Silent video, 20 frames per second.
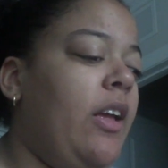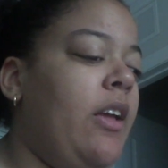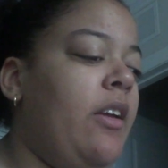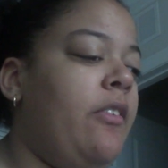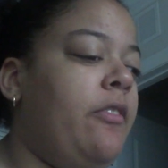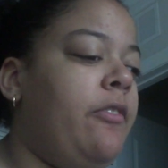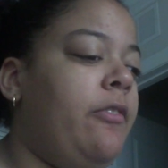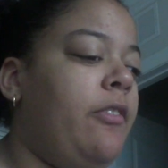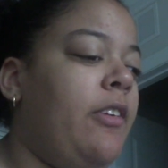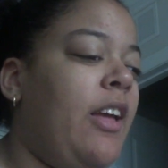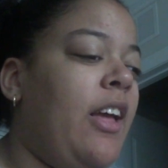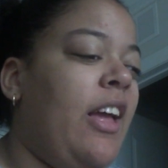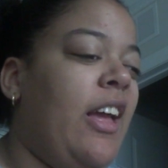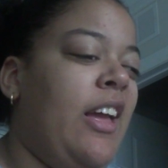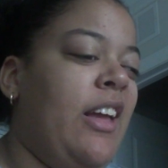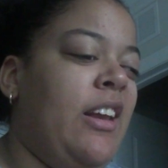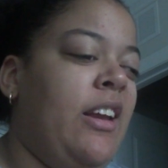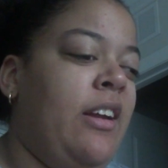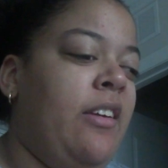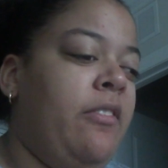If
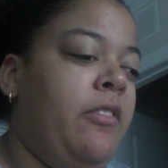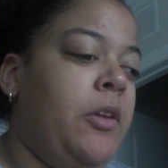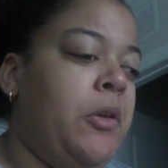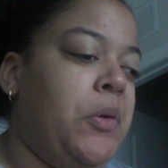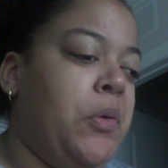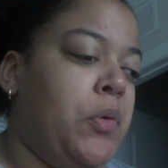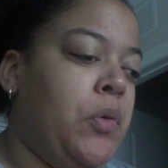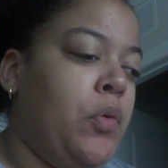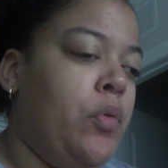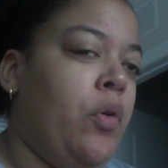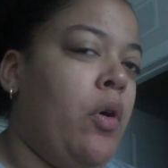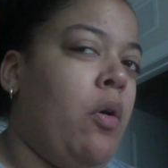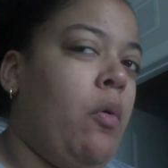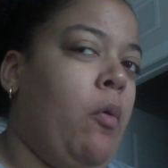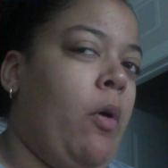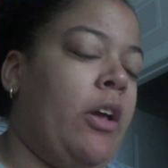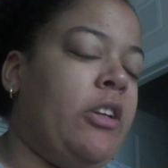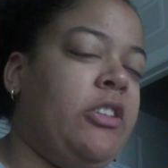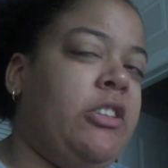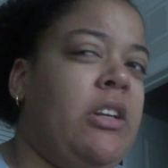any of you who are
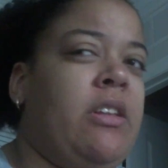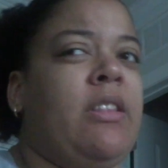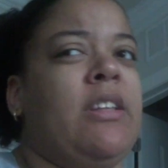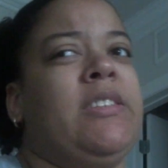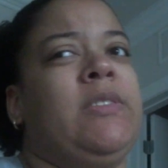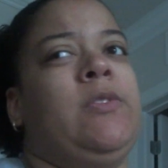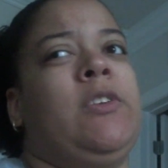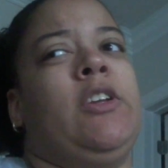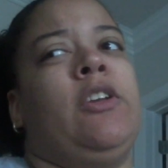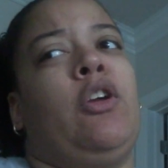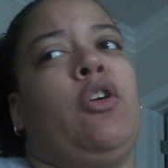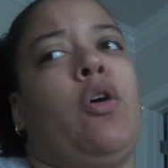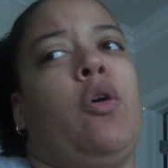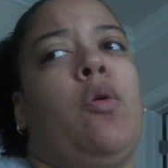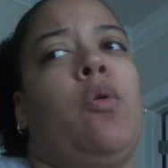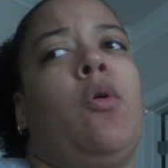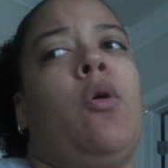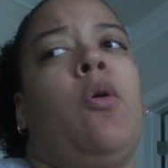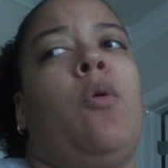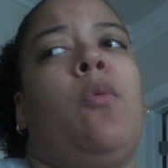watching this
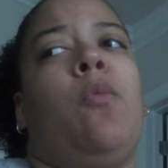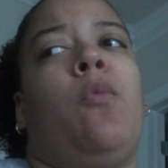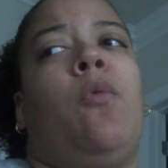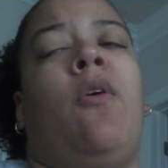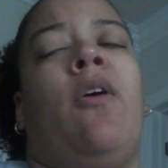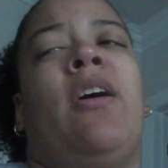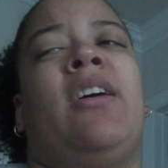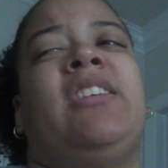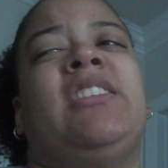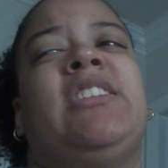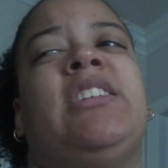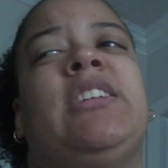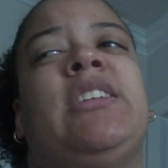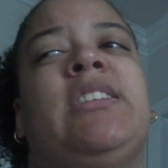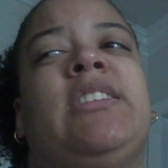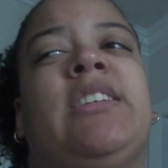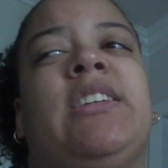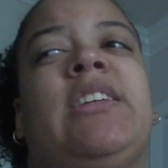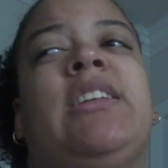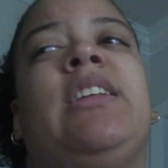video want
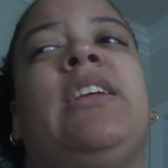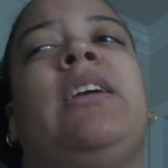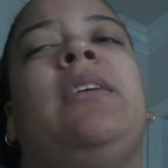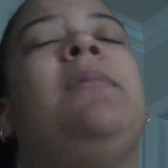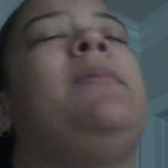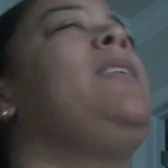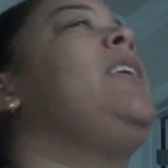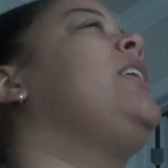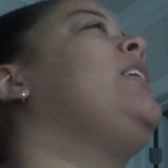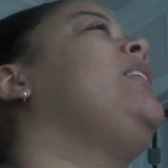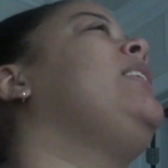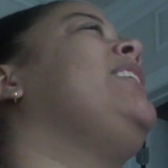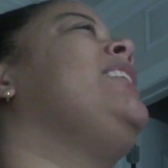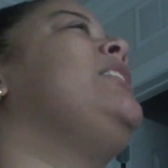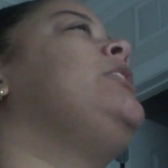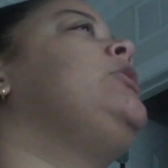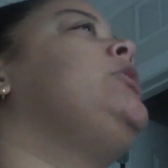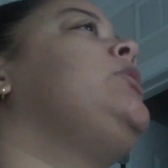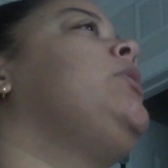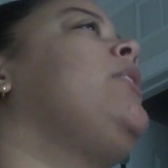to leave me a
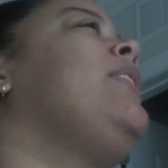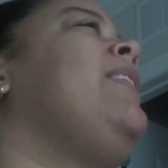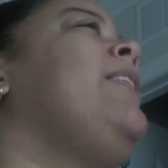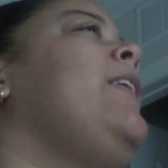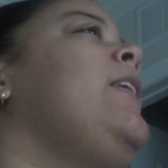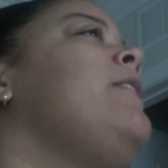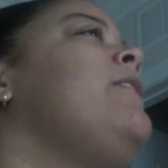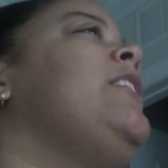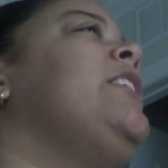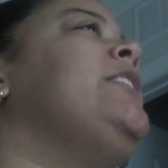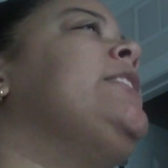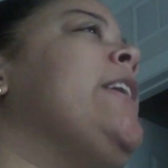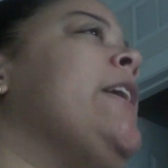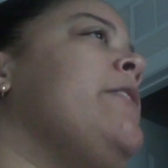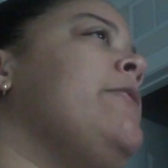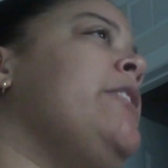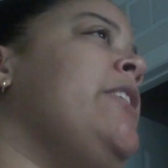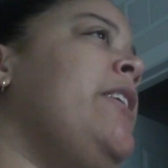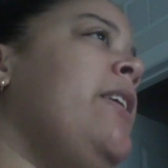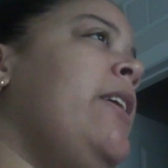list, you can leave it
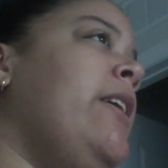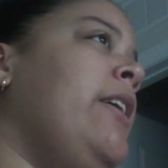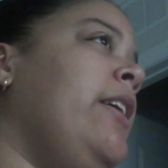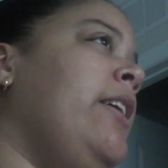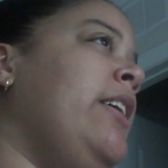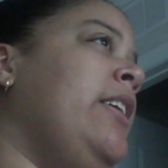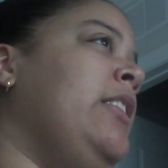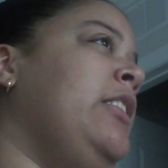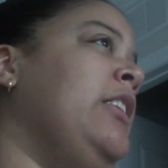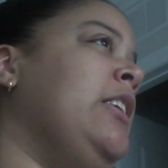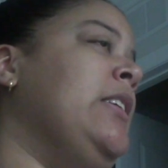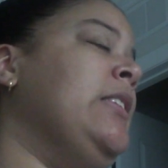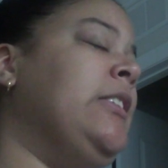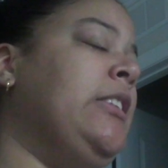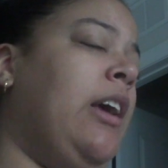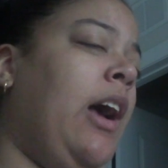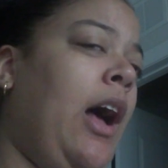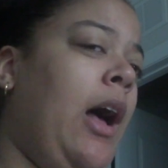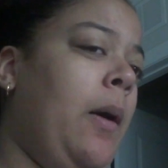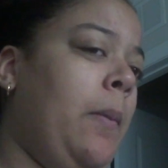down here in
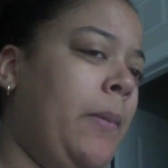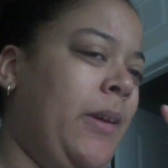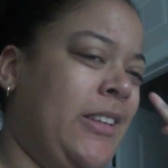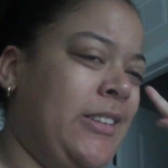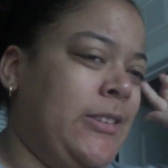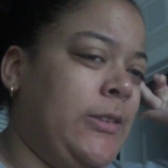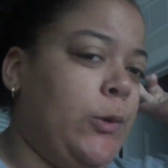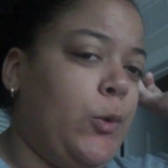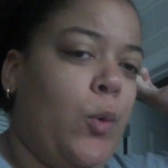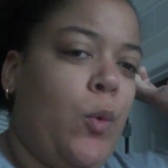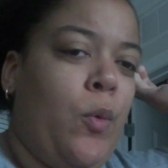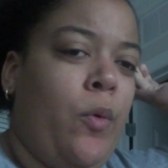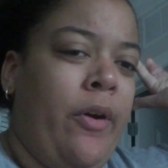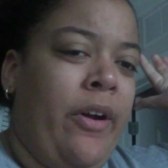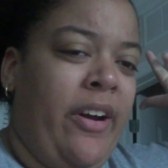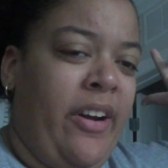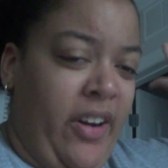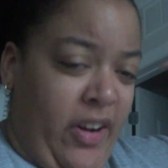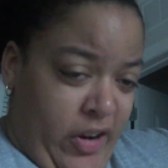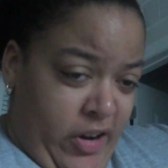these comments,
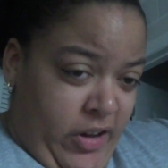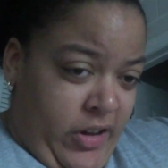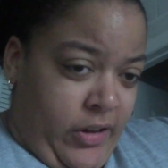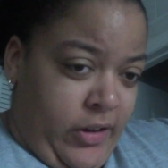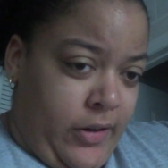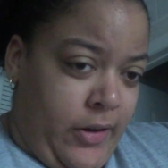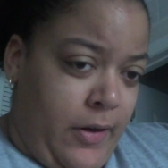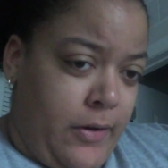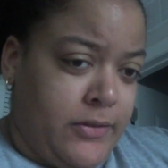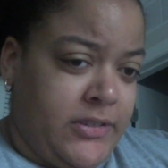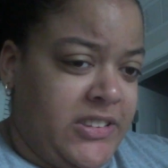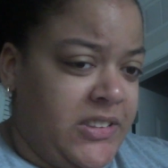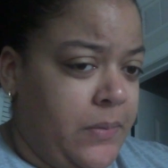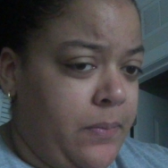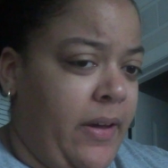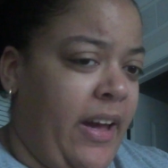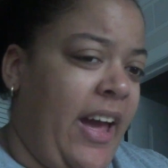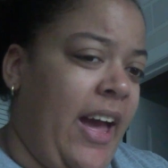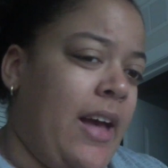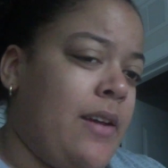or go to
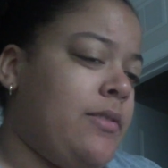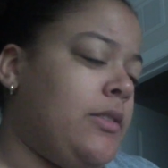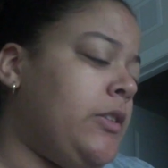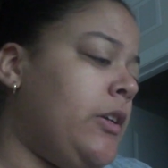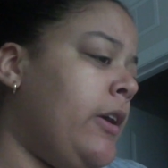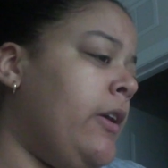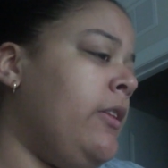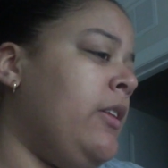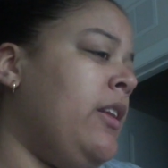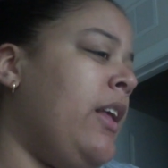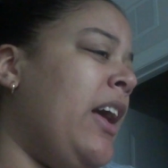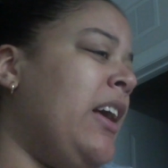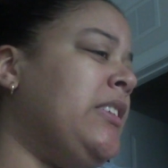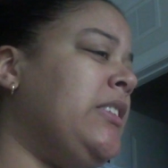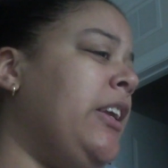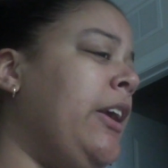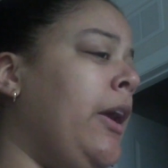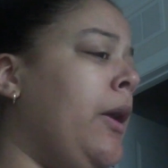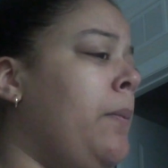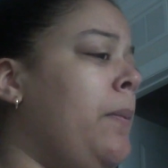my Avatar The
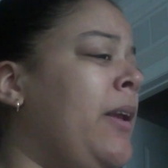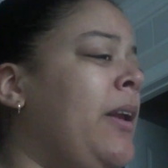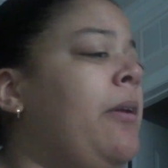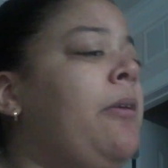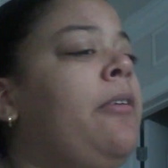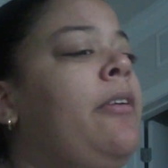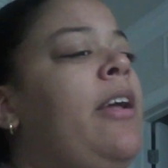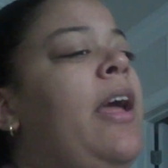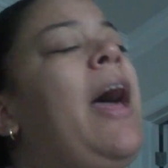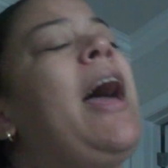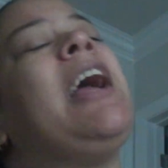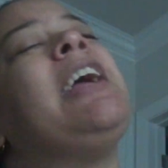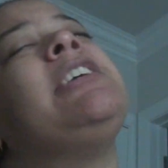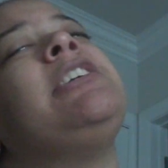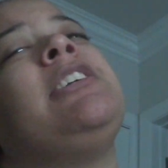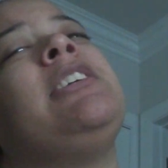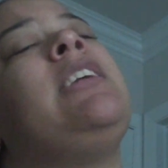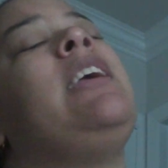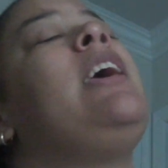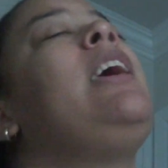Last Airbender
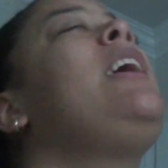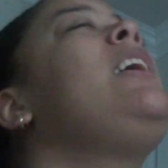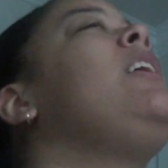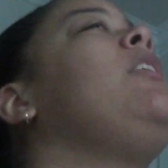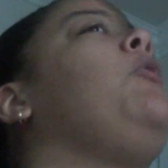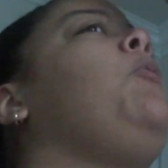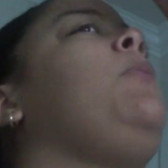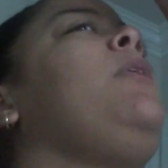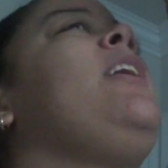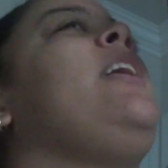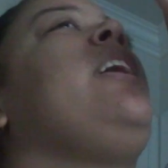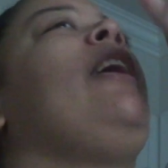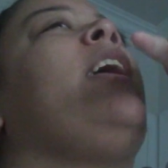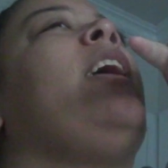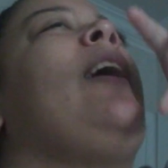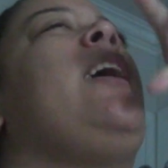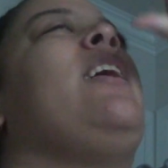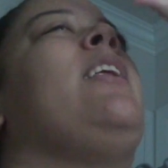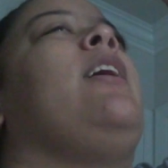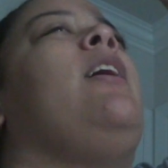reaction. It'll be
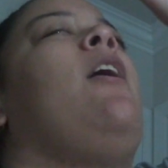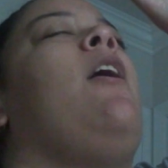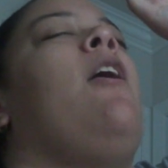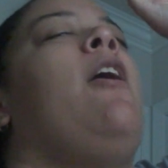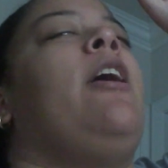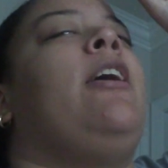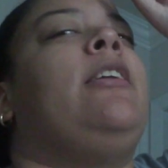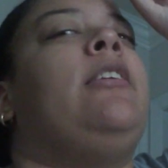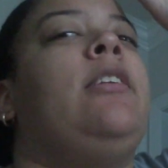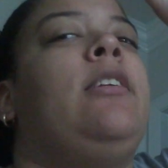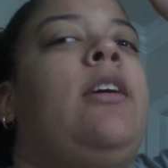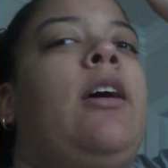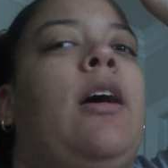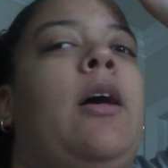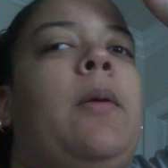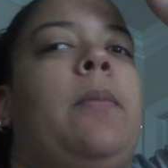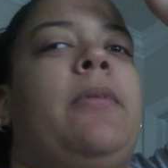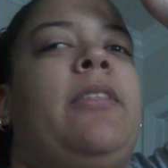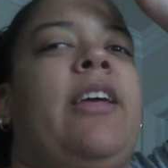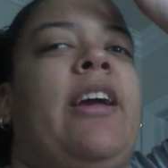in a card
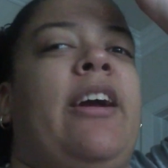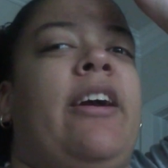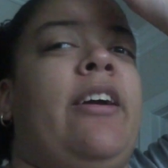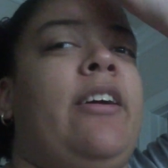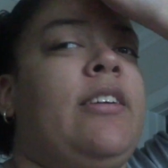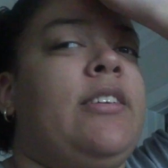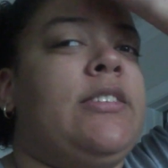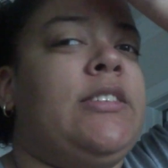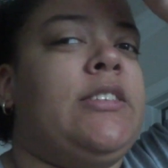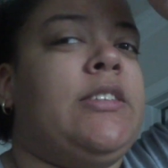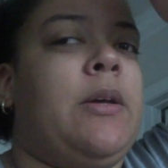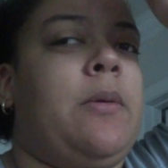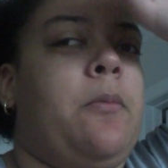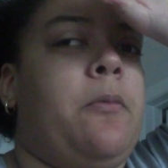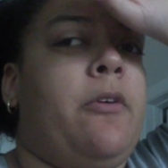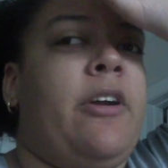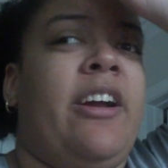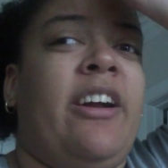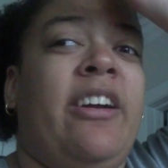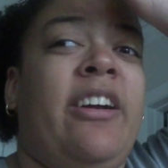up there
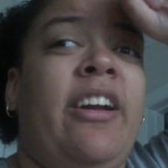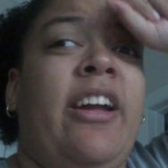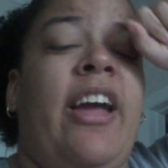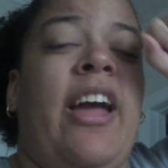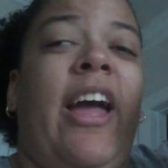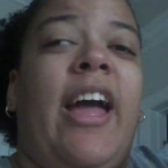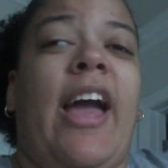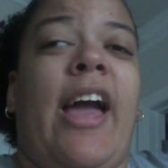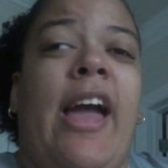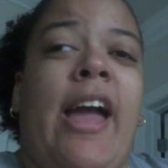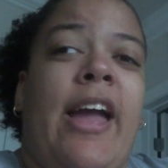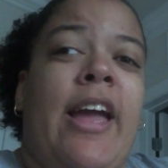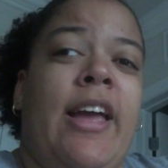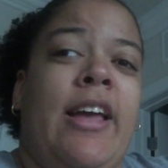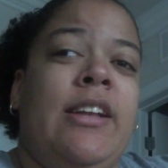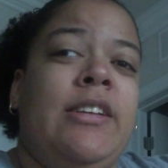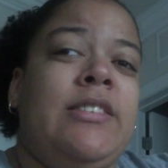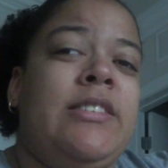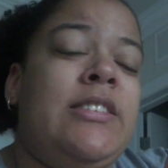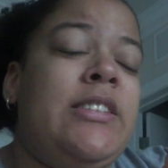somewhere,
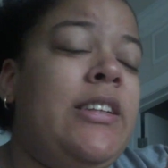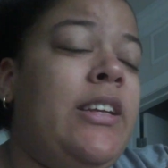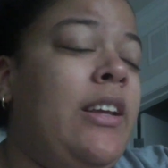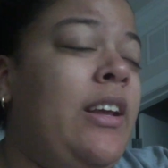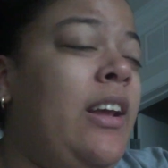and